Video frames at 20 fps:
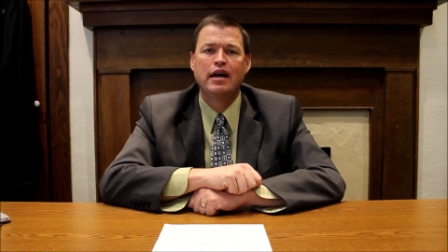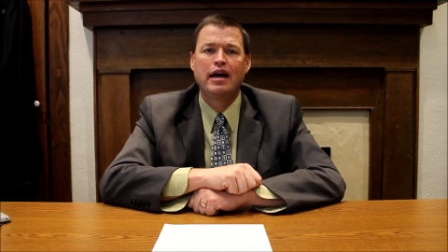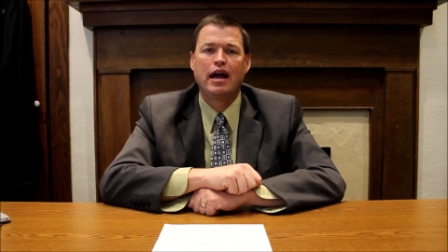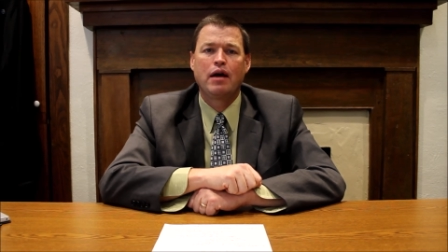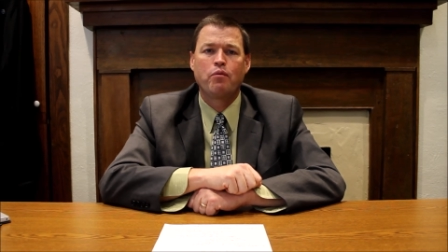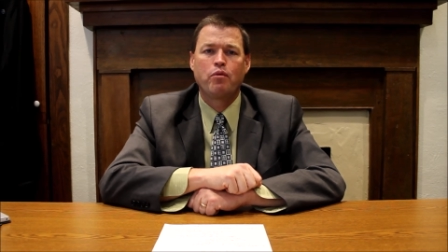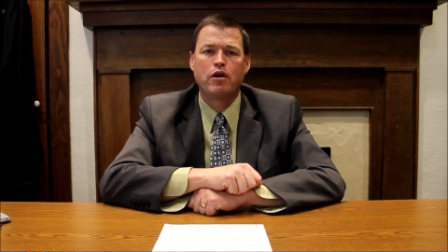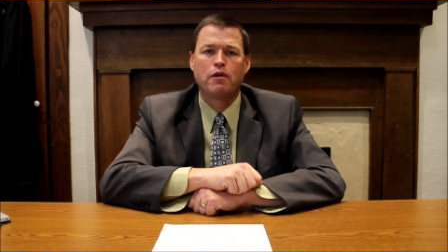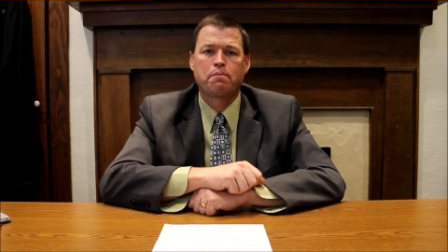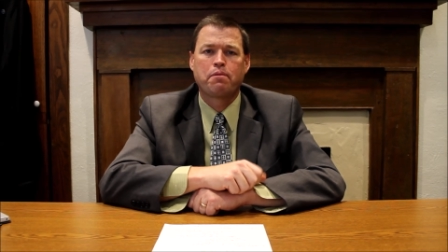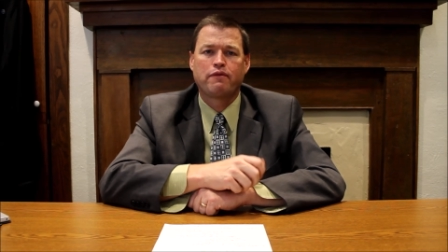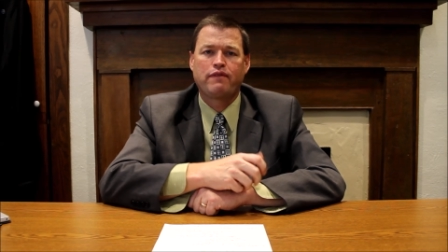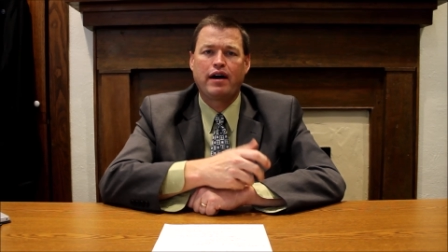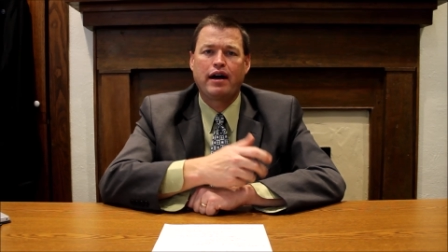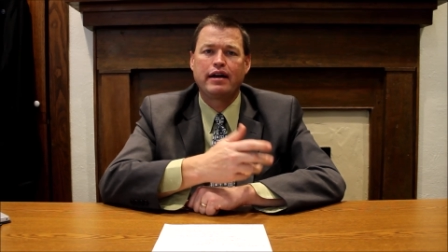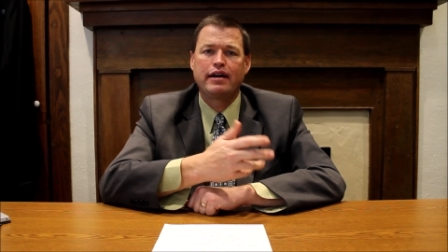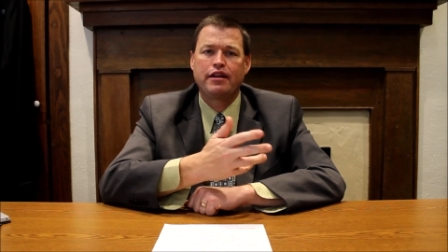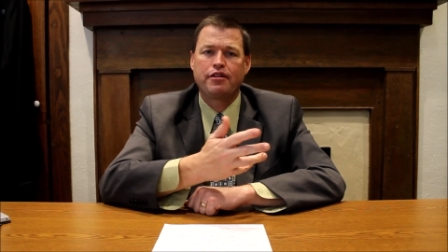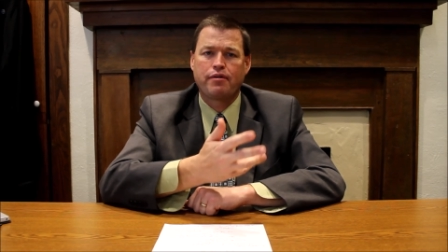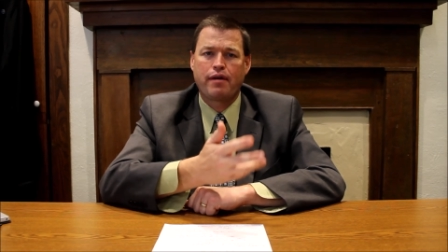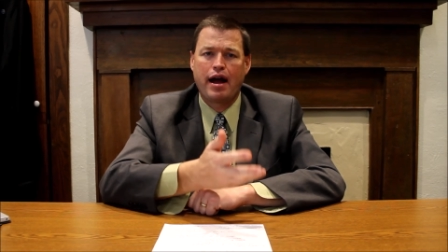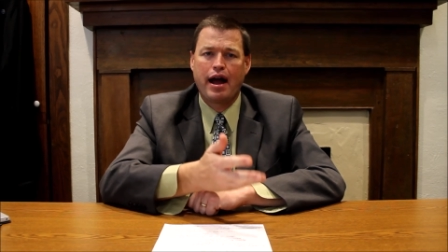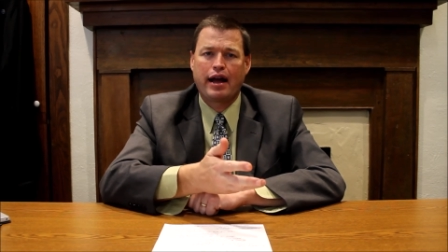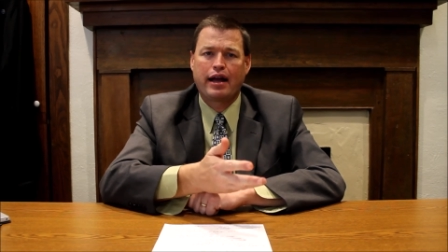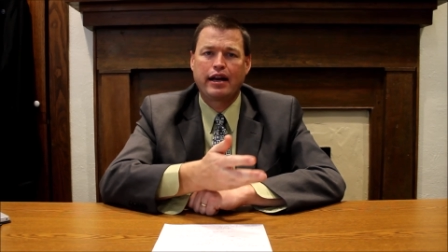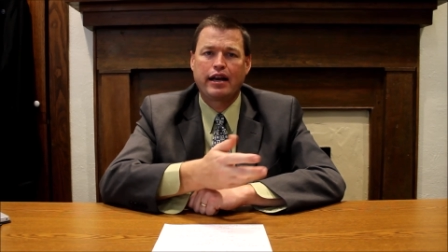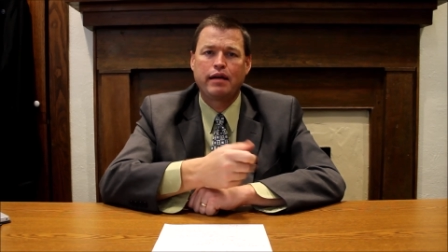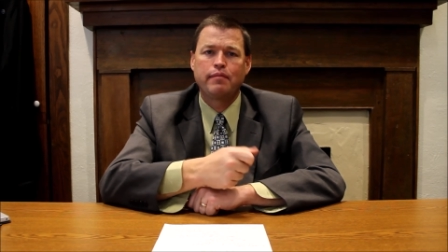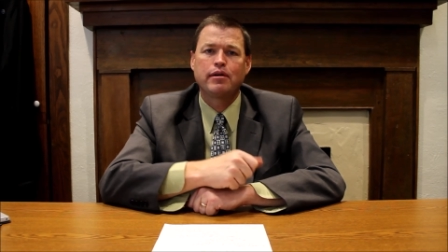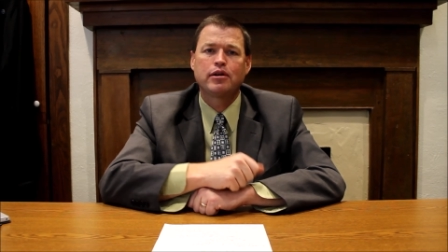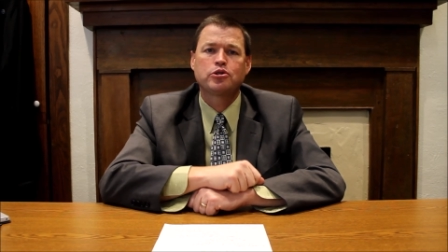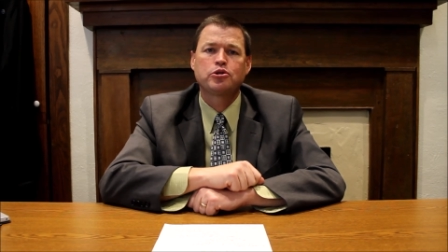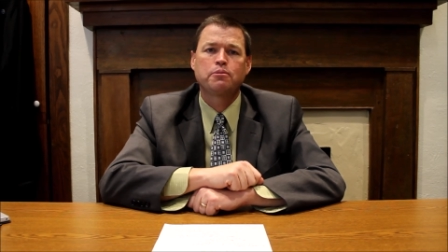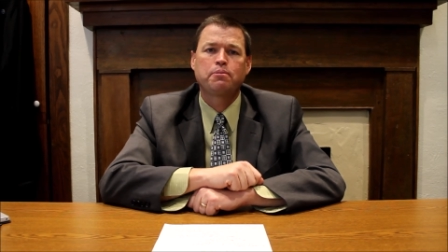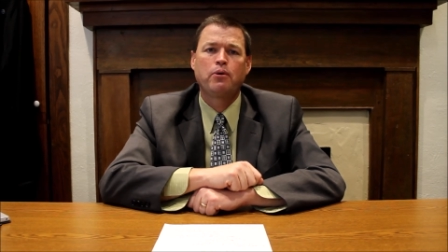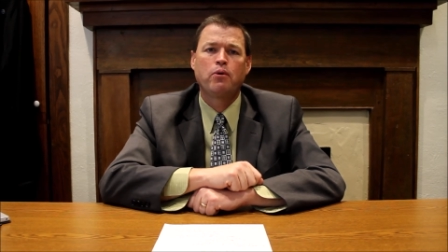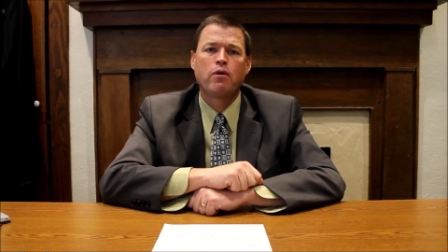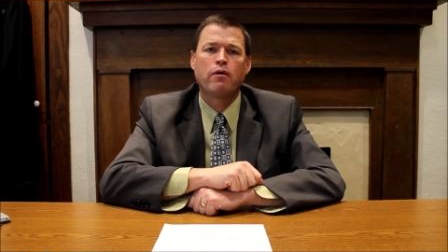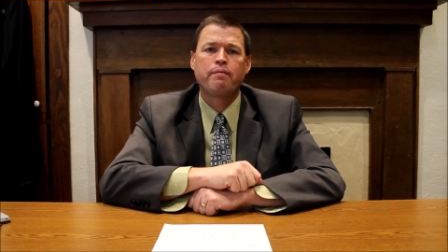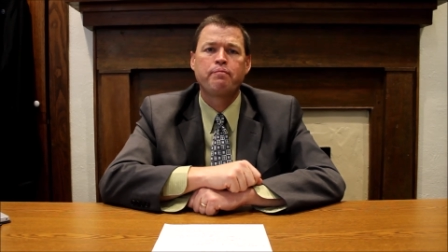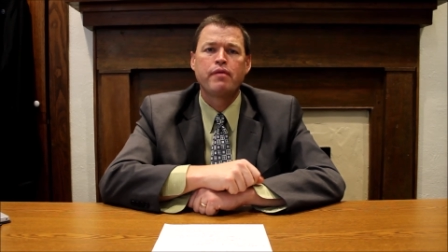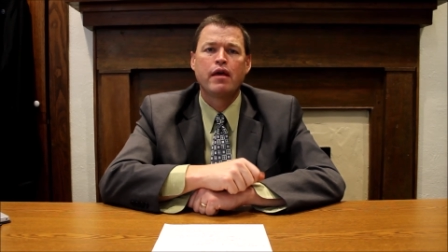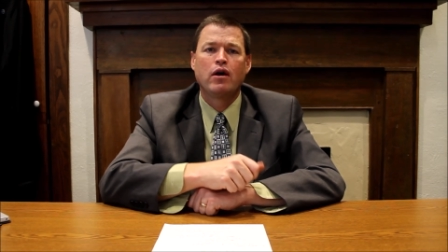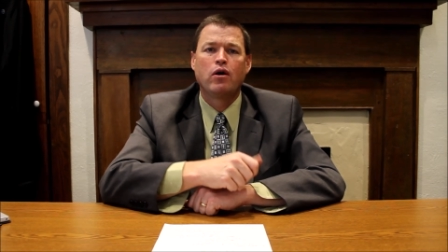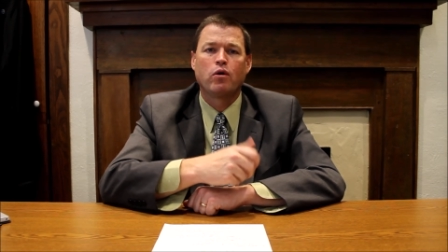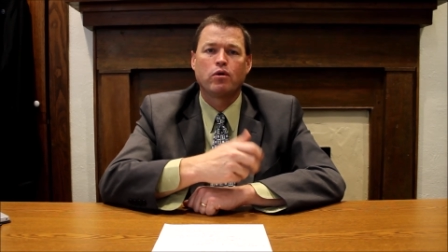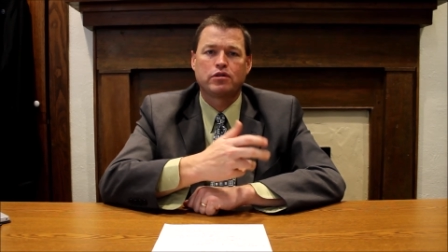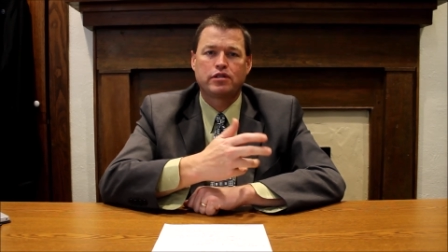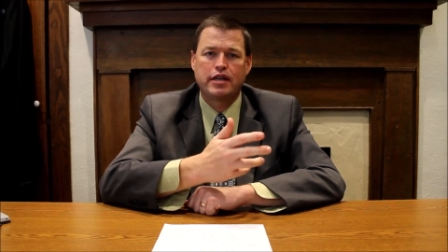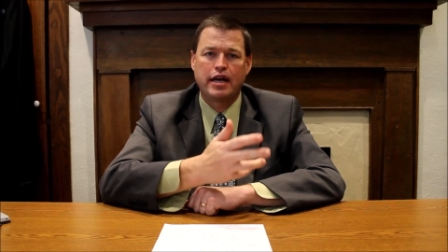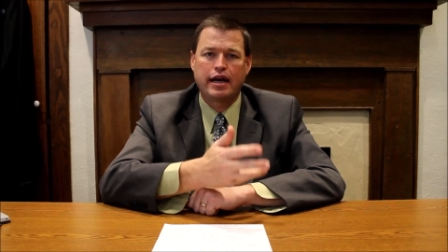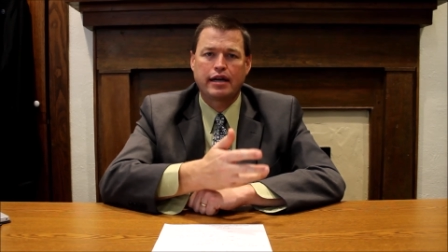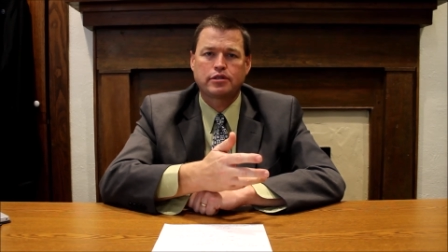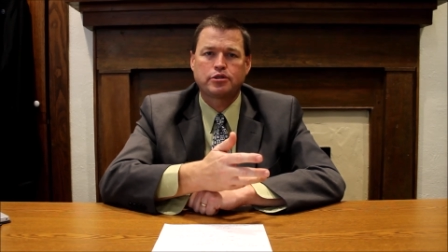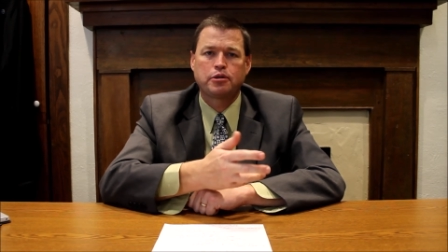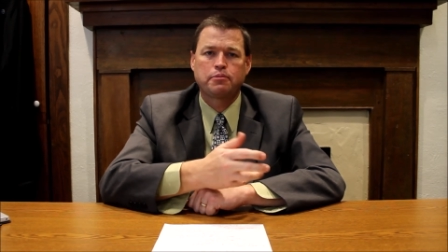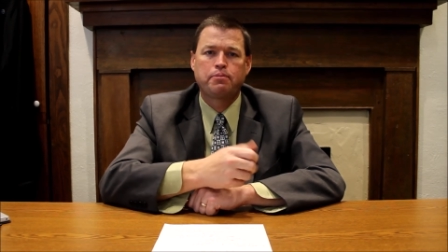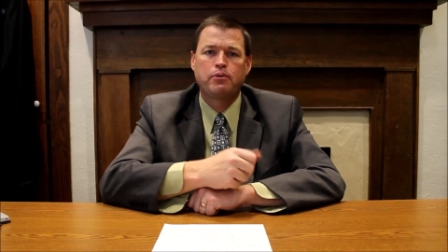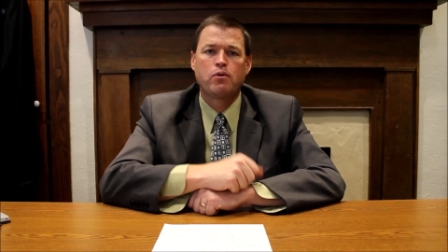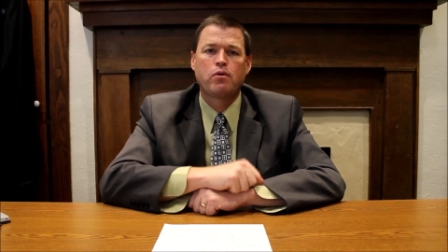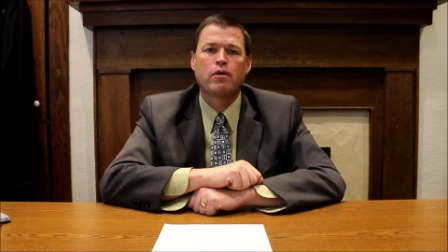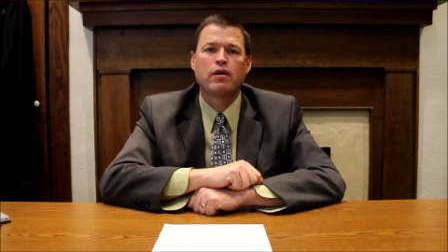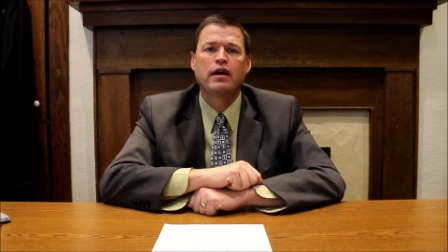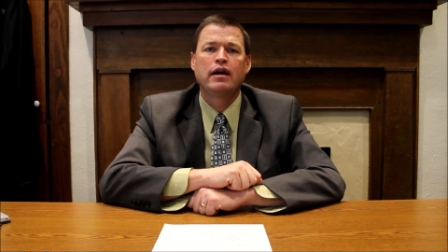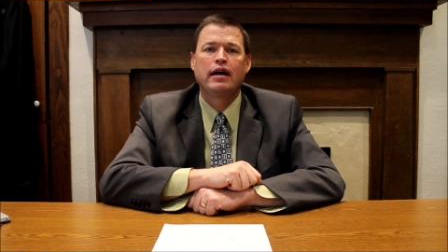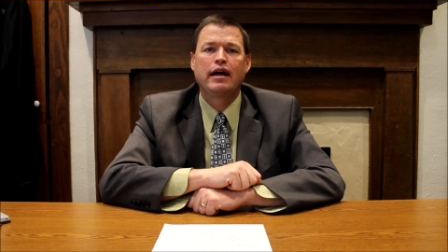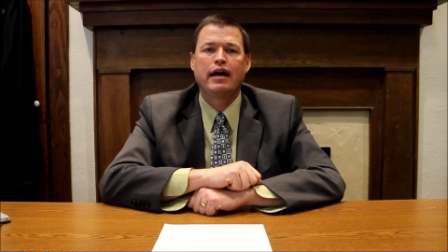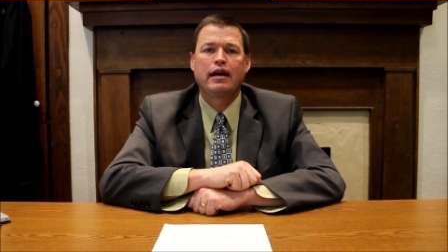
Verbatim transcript: and we'll provide either academic support or tech support